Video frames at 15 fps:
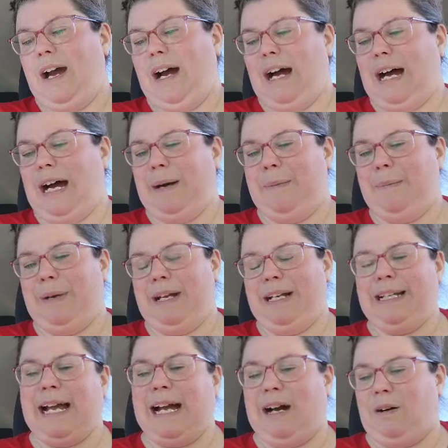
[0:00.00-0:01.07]
Um,
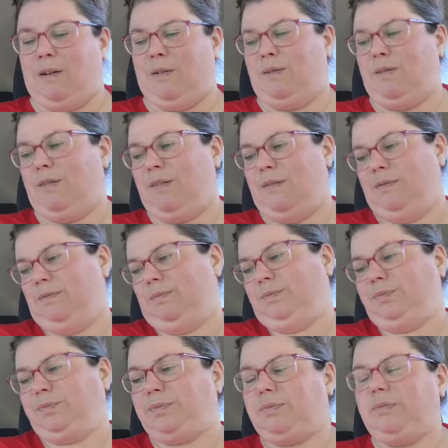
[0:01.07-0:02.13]
now,
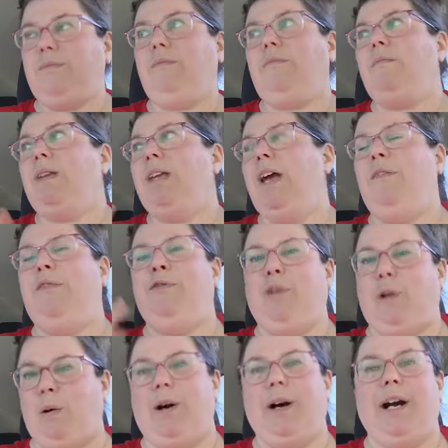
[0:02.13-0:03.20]

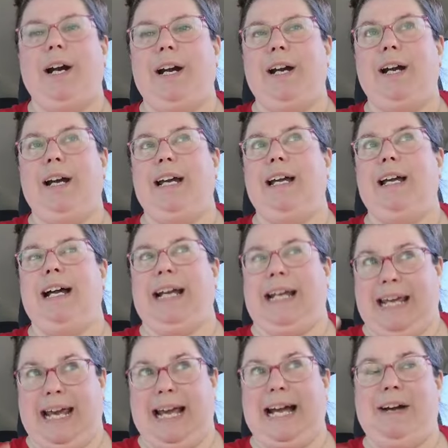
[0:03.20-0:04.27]
for a
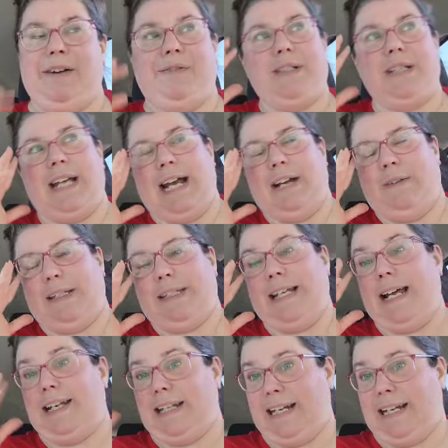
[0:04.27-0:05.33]
gift, Henry
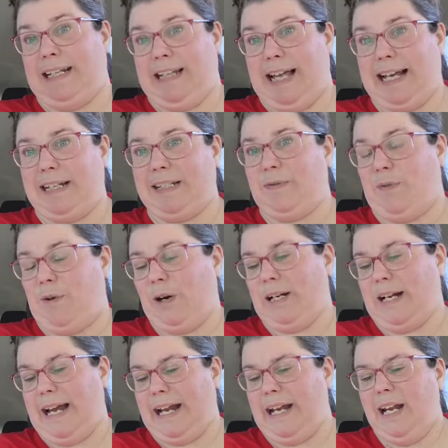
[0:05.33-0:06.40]
said he likes
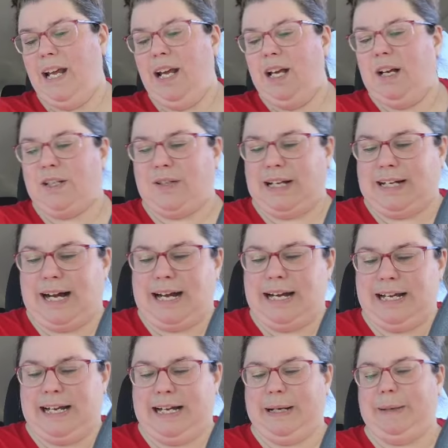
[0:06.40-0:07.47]
Fortnite, so I got
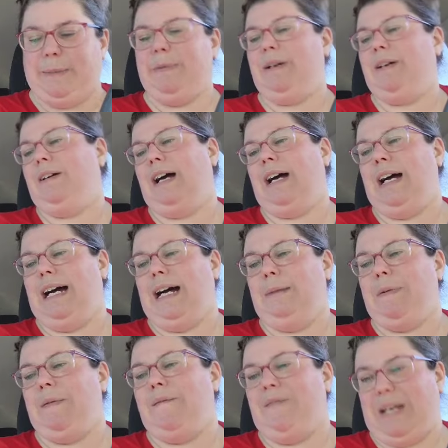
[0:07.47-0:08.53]
him
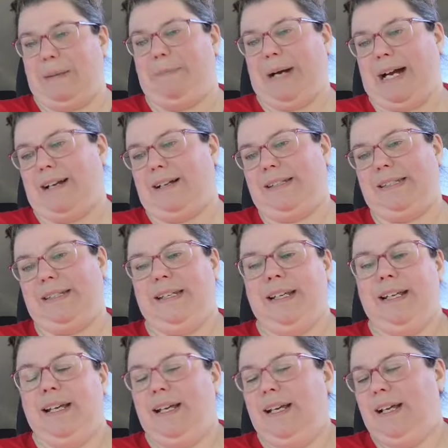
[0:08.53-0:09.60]
um, V Bucks
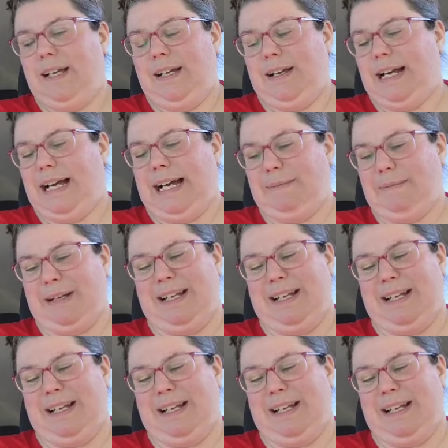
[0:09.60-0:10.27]
um,